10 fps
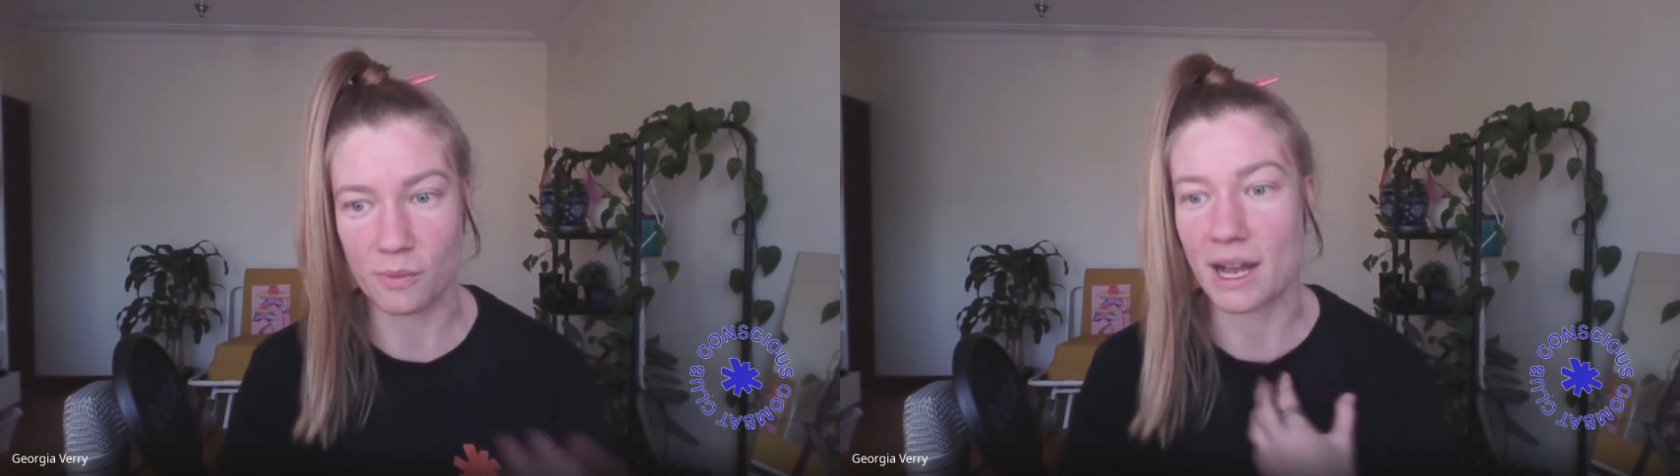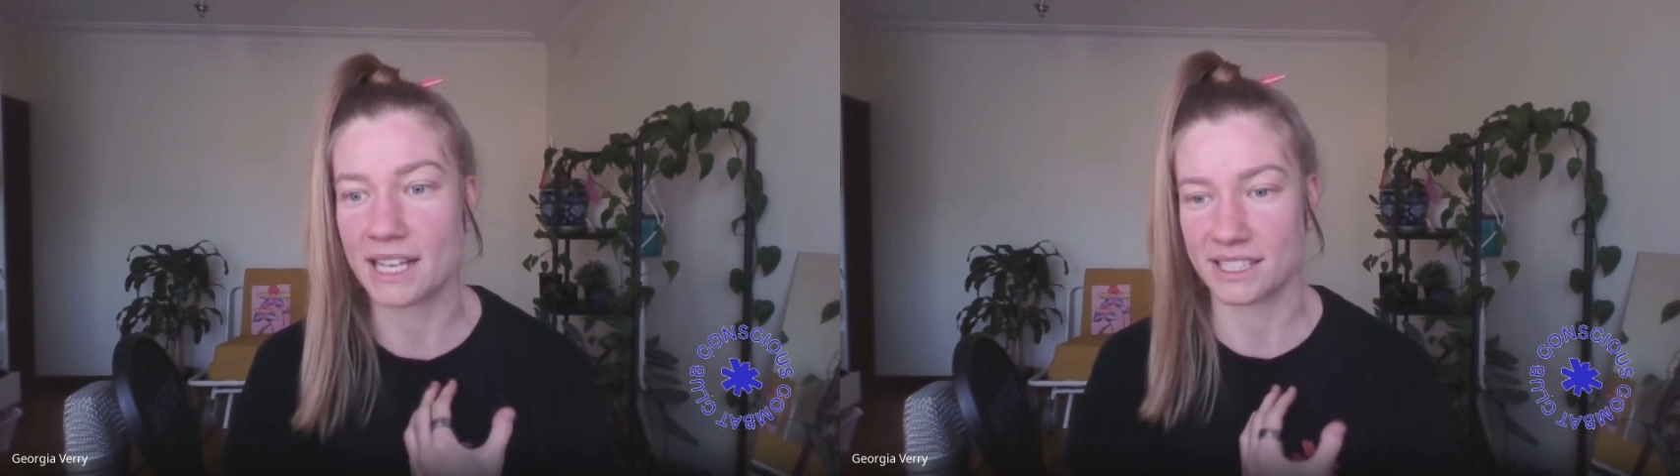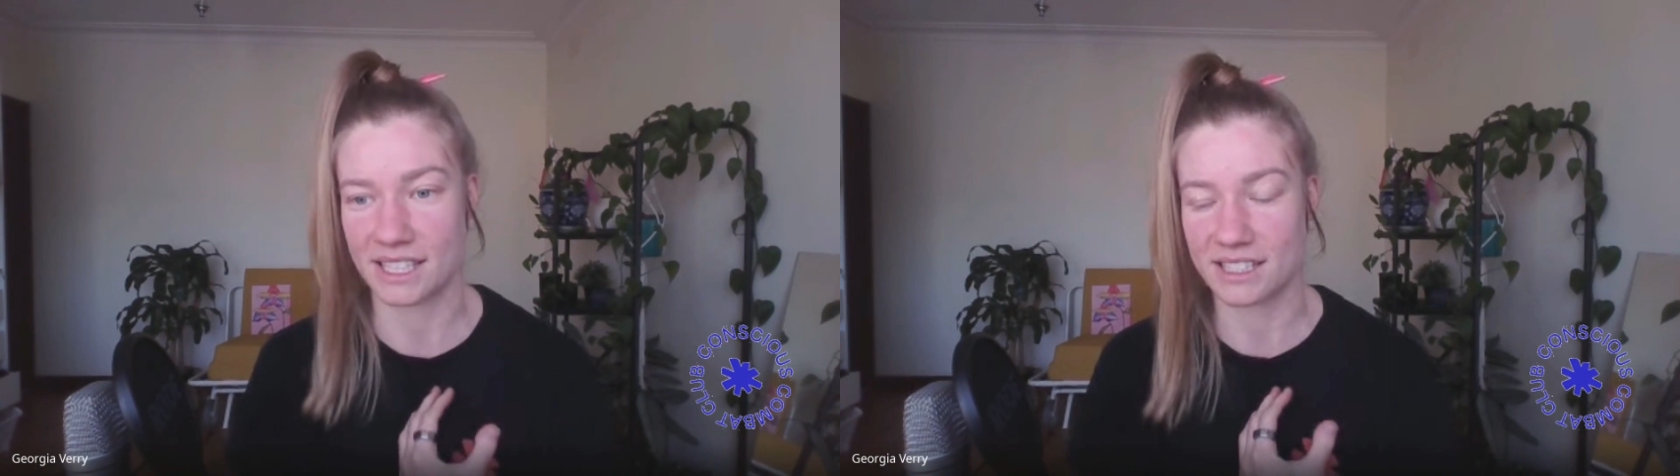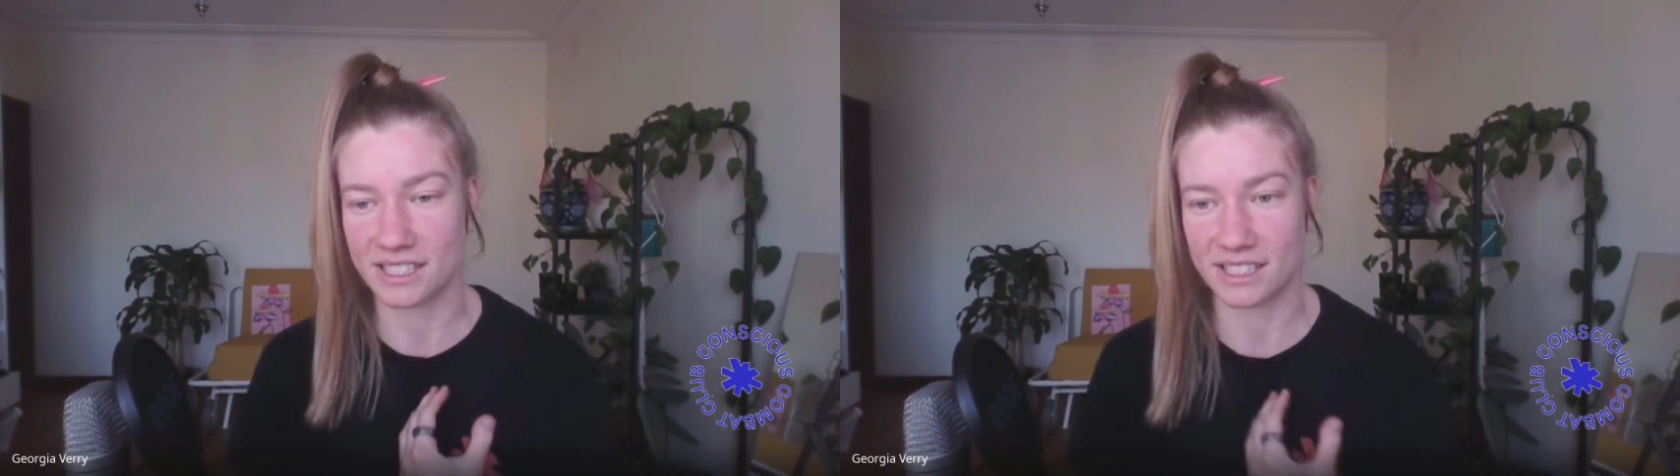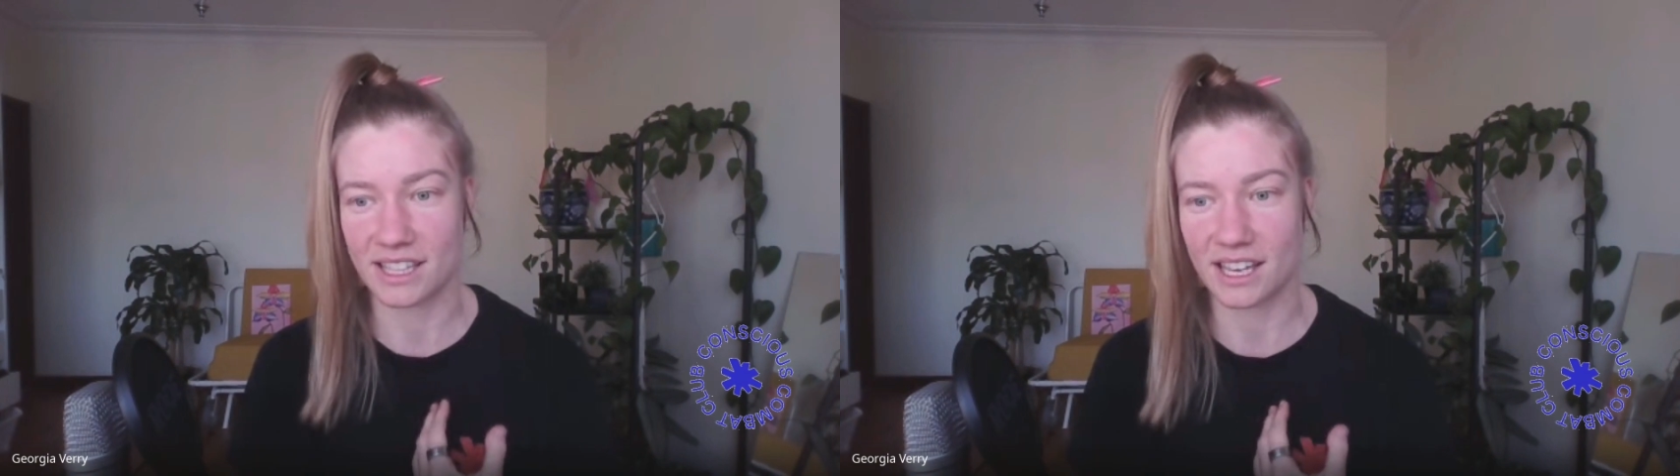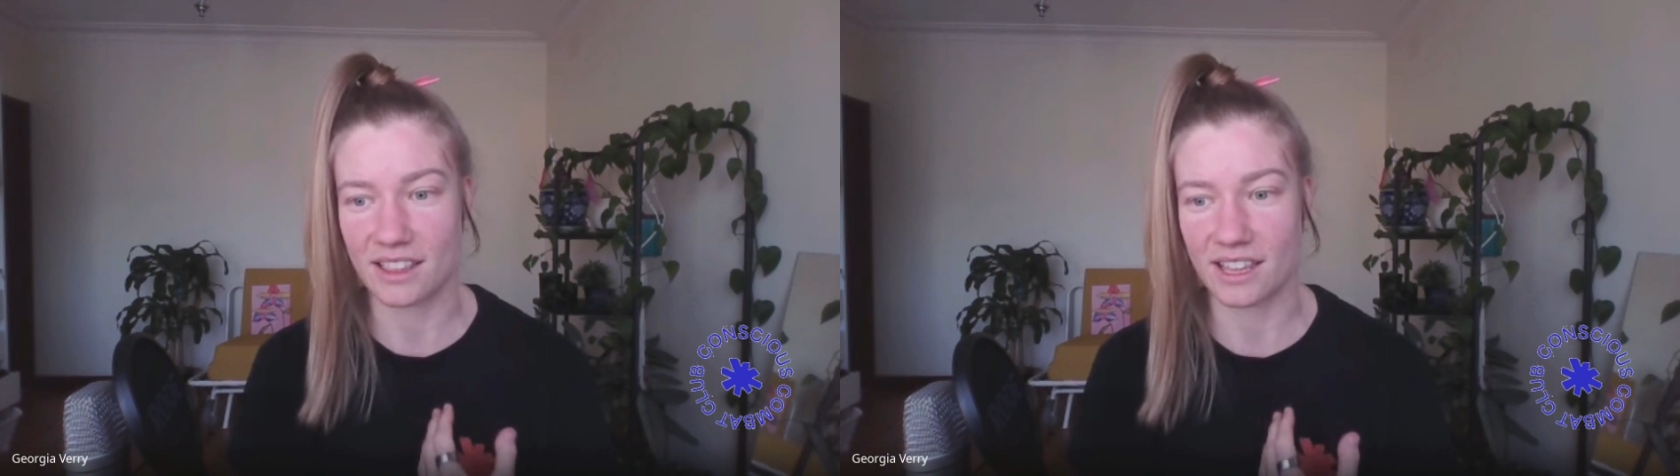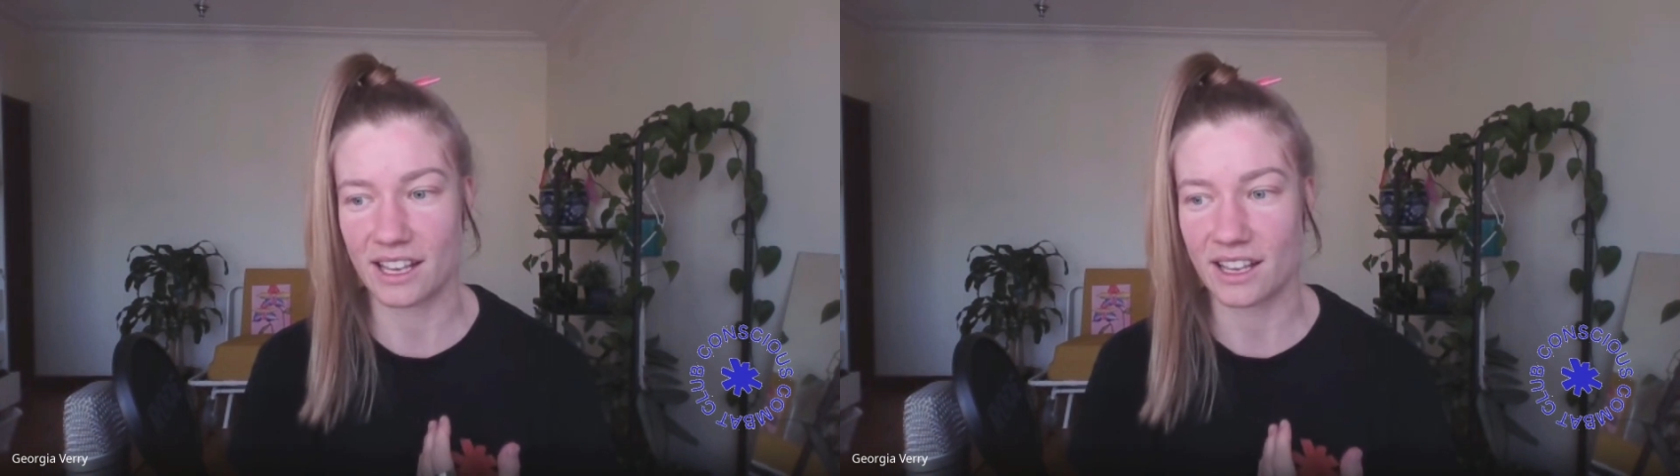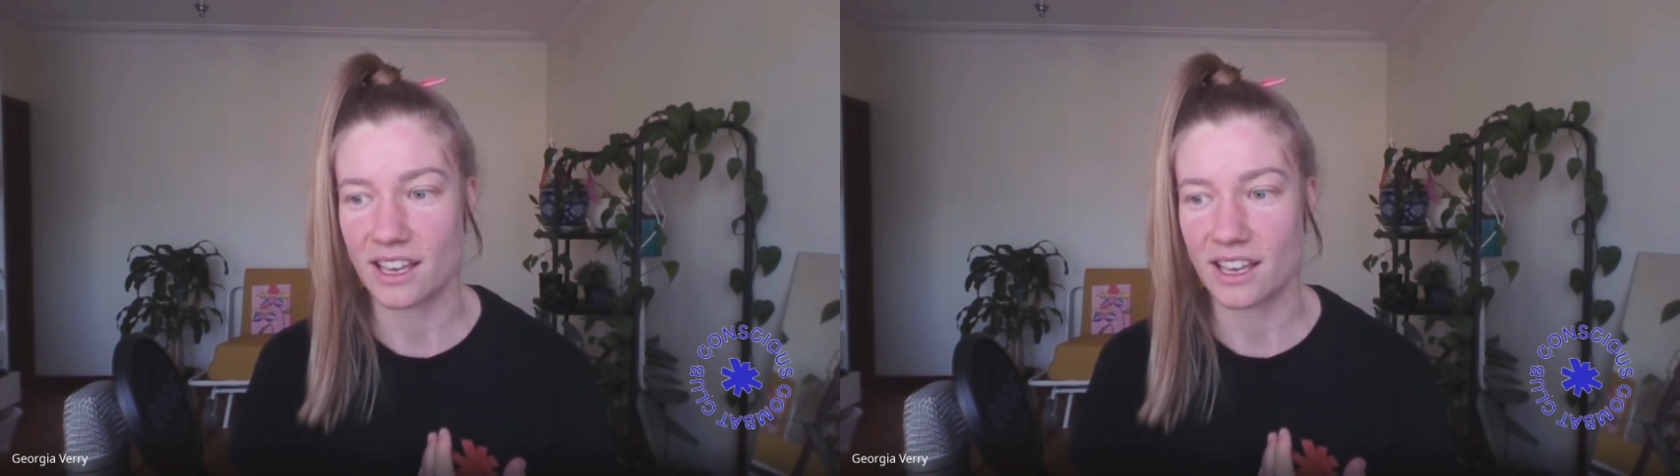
my sense is that that